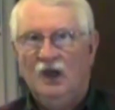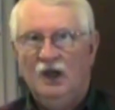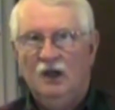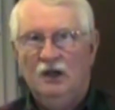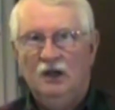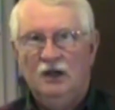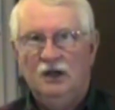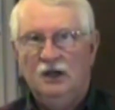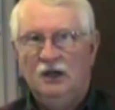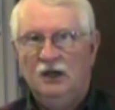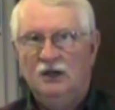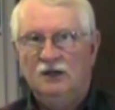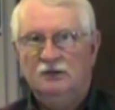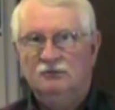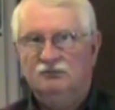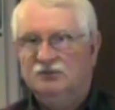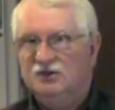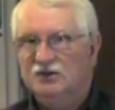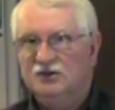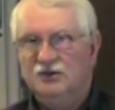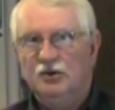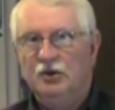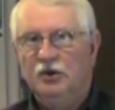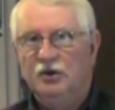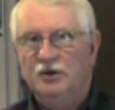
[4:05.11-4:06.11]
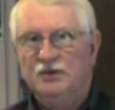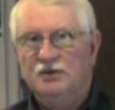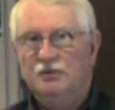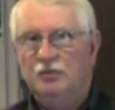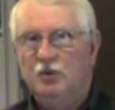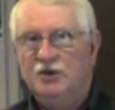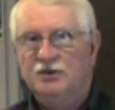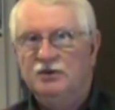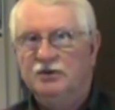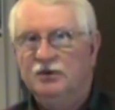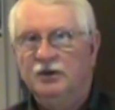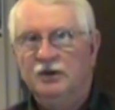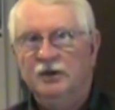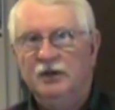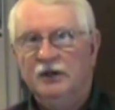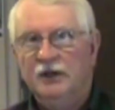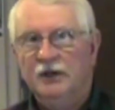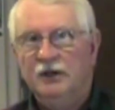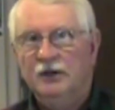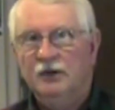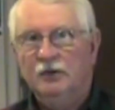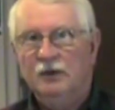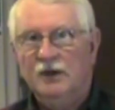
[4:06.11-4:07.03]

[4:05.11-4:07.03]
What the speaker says: It's as good as what you're going to get in a